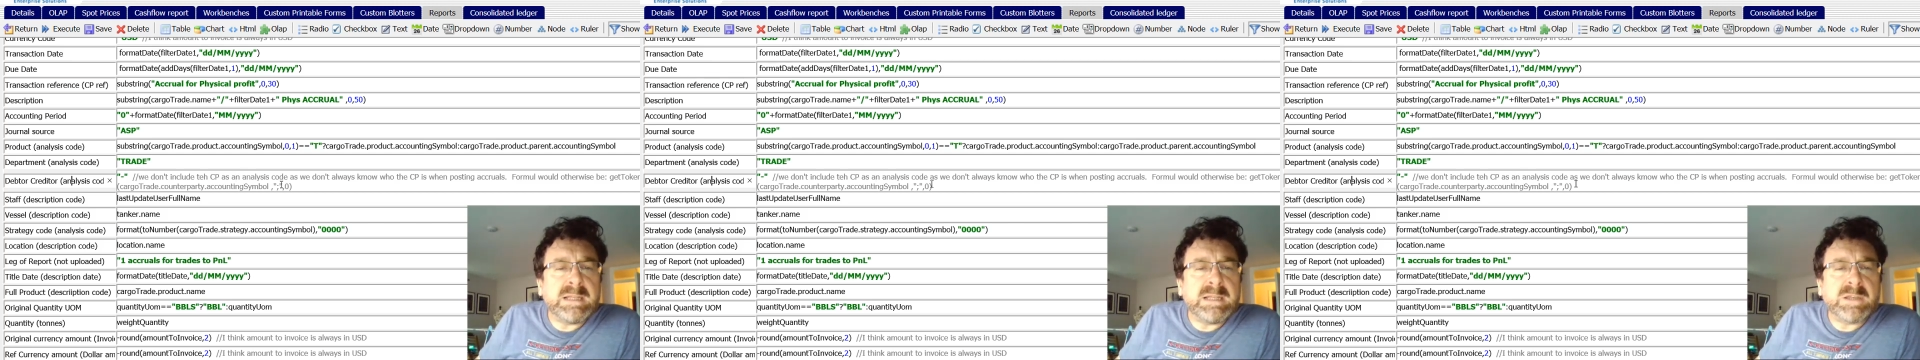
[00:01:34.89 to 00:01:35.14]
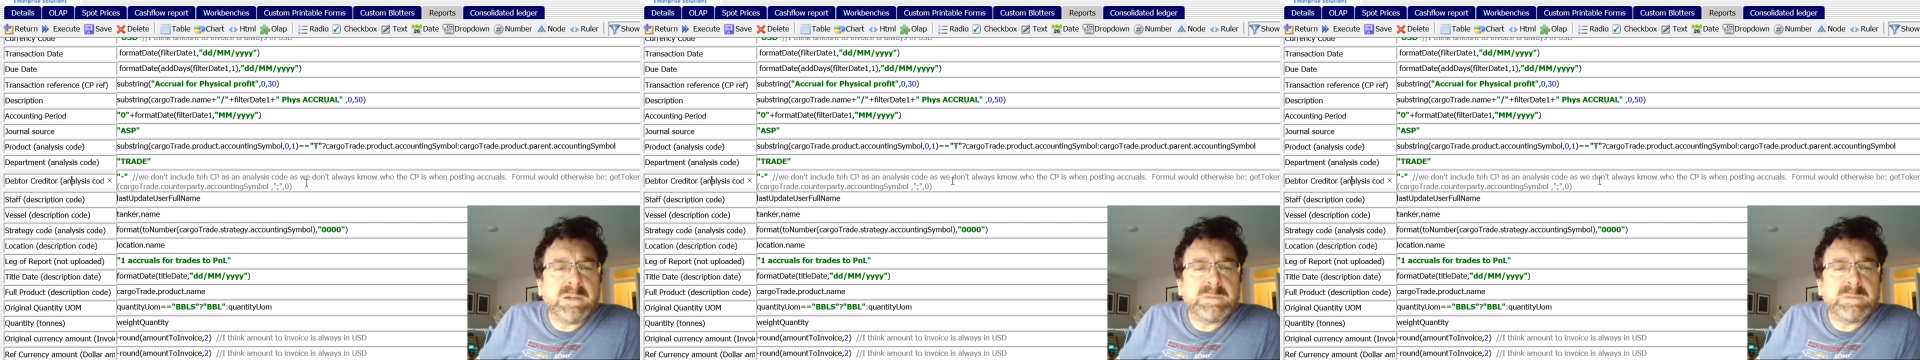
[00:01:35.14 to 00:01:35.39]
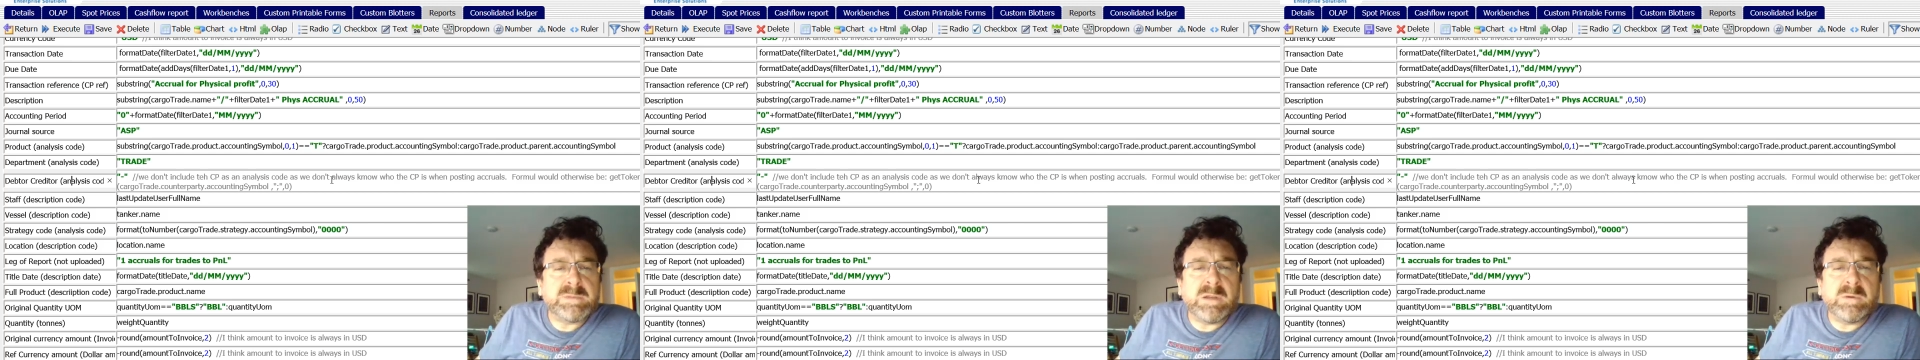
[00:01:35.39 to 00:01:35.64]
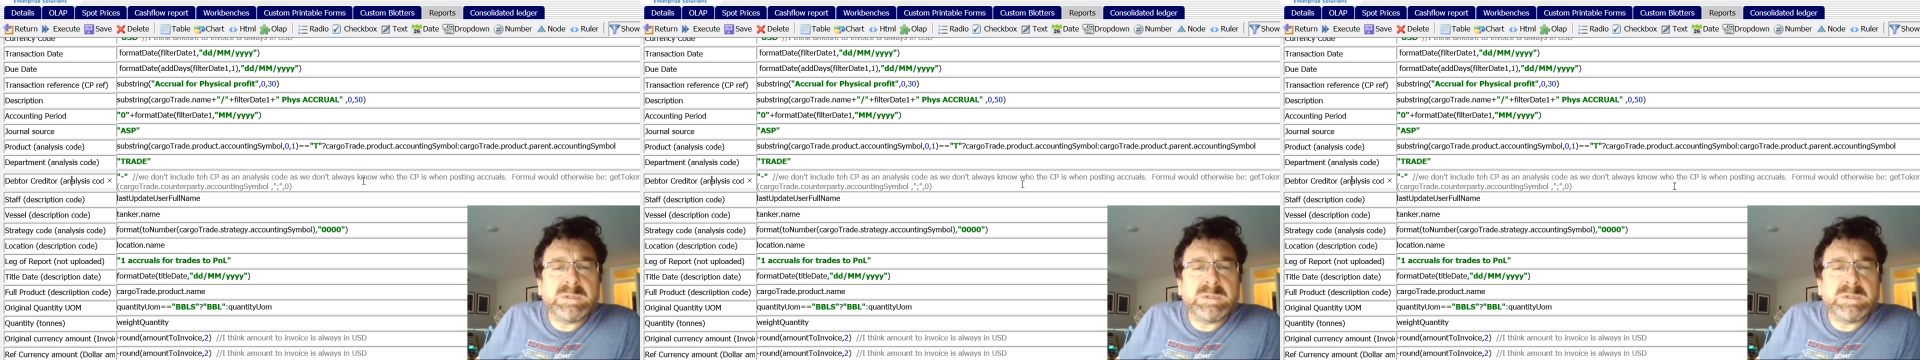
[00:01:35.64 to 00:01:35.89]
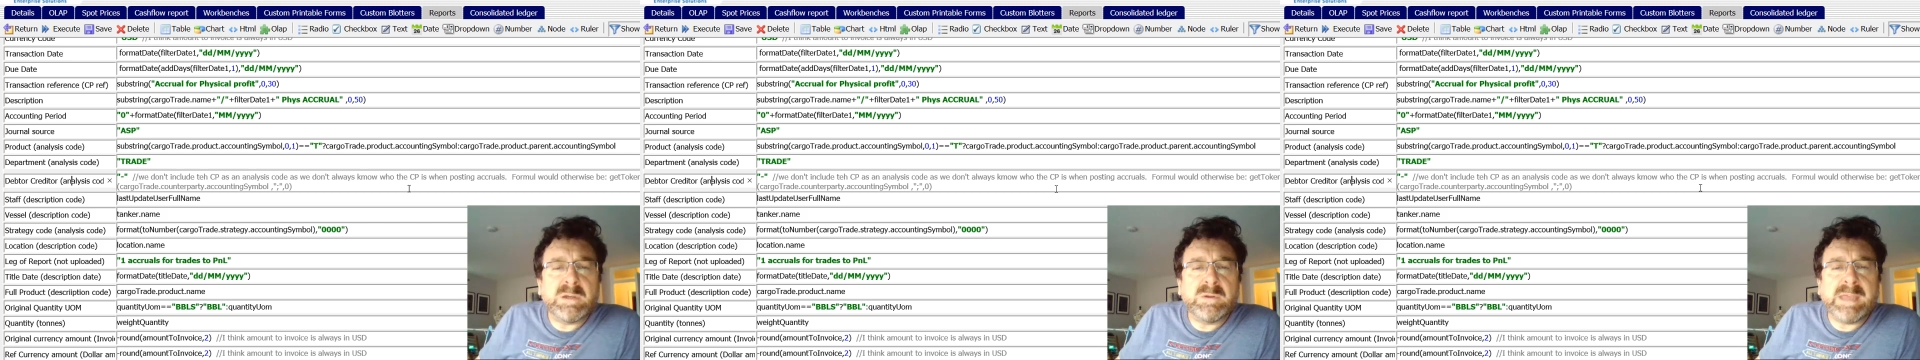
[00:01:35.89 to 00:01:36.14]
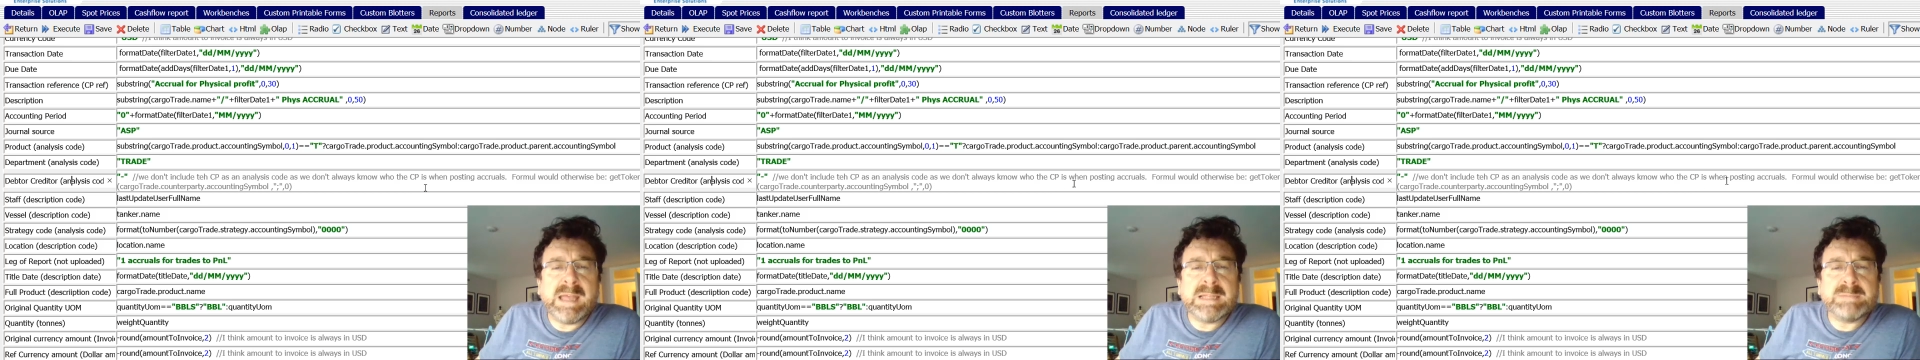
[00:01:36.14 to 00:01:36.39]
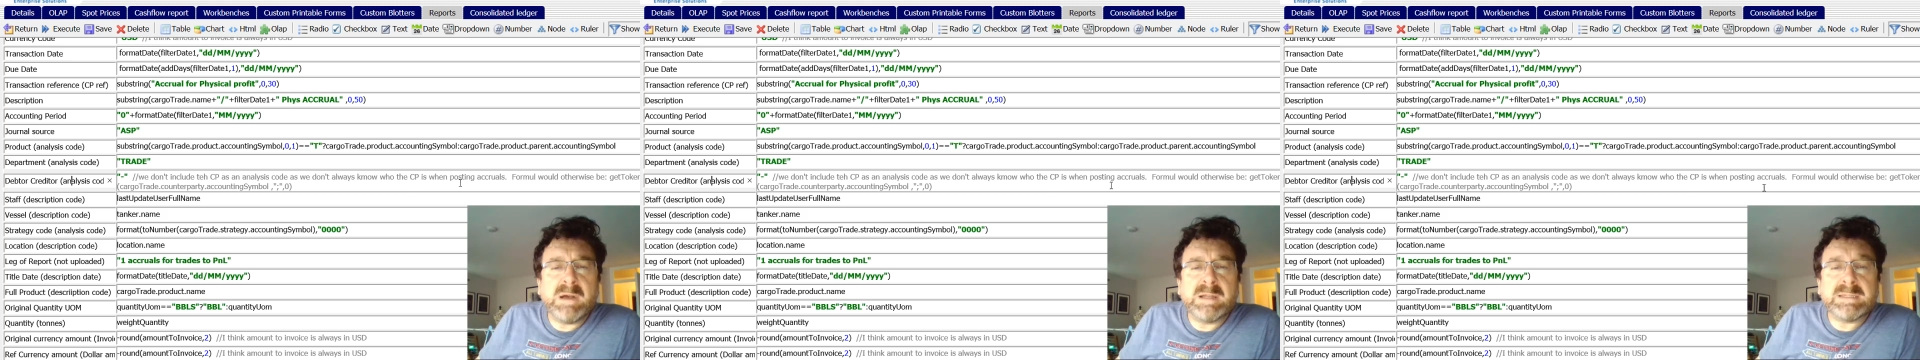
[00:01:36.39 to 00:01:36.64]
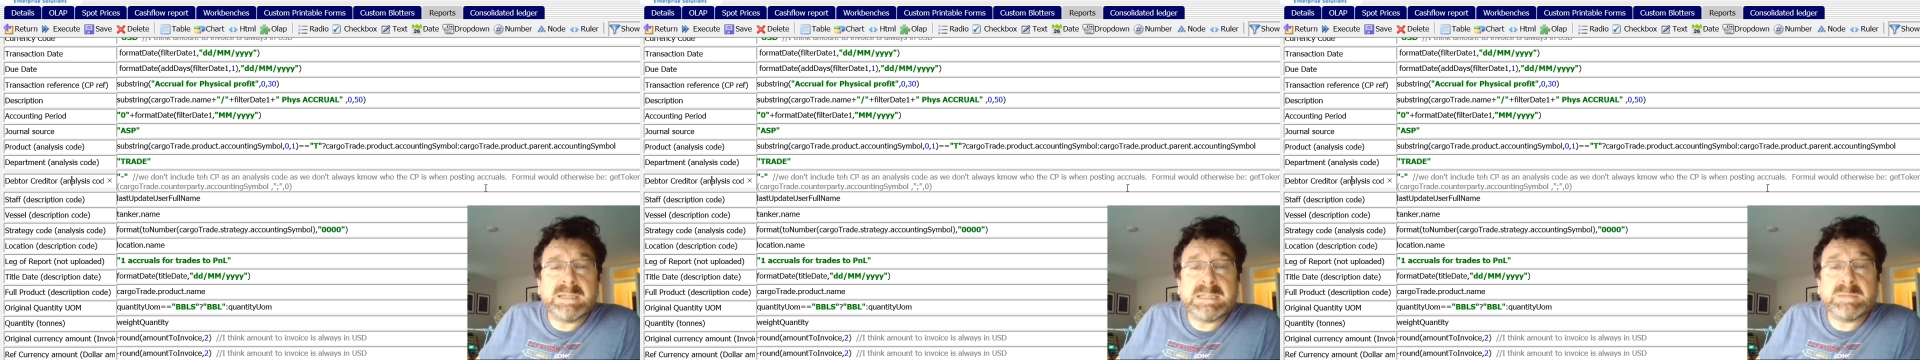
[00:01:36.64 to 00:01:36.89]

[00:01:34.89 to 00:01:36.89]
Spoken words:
and that's because we don't always know who the counterparty